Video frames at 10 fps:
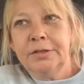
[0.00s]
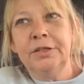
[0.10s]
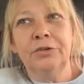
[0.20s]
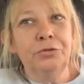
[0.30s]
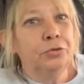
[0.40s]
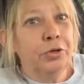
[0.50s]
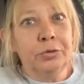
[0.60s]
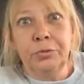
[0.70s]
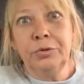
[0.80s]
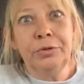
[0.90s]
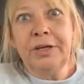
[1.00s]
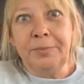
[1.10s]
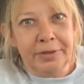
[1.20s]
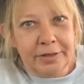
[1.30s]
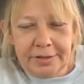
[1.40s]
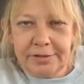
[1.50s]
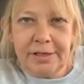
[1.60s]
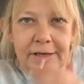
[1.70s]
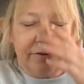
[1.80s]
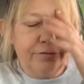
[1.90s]
you know, you can get real deep in that
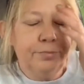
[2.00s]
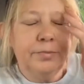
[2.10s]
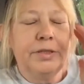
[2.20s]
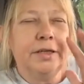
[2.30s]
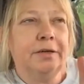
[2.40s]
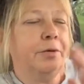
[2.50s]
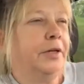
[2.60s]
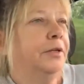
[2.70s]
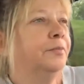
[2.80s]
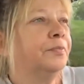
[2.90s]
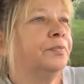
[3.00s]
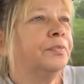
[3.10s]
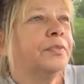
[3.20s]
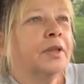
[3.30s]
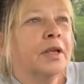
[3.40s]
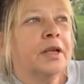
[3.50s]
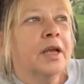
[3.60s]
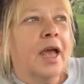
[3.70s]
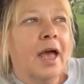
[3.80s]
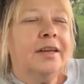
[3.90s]
stuff. But anyway,
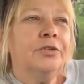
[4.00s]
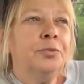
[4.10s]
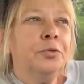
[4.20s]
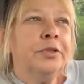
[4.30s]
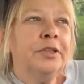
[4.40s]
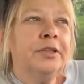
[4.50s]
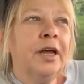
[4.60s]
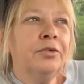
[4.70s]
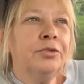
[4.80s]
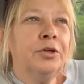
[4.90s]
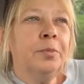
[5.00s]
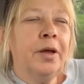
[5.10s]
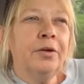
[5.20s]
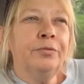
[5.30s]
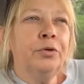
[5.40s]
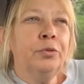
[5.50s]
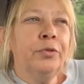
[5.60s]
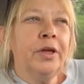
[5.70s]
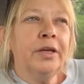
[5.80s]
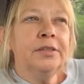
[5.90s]
I just wanted to talk to you about a few
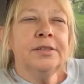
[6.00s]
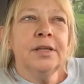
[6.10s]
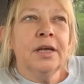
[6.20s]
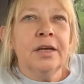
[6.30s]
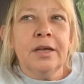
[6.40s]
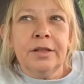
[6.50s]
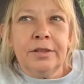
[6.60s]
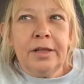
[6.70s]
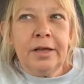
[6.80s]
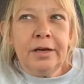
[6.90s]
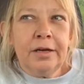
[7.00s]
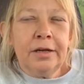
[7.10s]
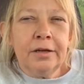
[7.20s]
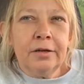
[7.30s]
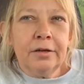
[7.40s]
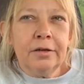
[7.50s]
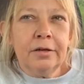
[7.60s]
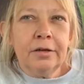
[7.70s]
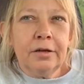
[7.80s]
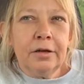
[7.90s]
things that uh,
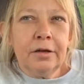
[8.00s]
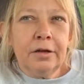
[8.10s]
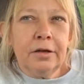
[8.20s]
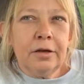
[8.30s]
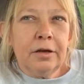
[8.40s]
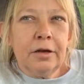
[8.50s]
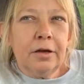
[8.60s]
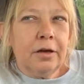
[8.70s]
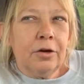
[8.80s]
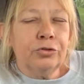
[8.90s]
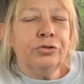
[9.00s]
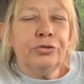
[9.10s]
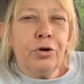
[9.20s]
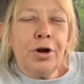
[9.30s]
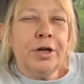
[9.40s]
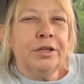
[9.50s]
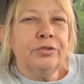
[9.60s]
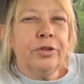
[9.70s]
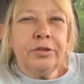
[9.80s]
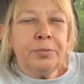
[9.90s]
are
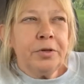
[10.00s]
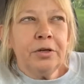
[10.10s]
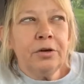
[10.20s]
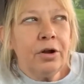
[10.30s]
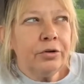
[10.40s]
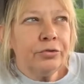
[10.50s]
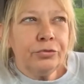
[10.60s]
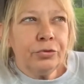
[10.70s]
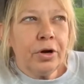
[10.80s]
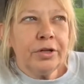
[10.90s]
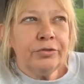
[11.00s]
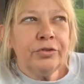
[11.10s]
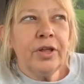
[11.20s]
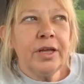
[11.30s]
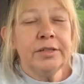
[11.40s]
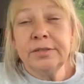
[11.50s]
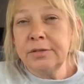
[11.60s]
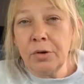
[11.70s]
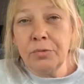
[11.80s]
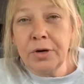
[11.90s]
strange. There's been a lot of strange things
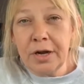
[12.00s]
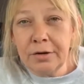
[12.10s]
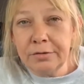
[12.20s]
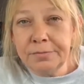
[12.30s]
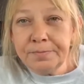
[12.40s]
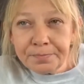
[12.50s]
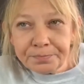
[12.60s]
going on.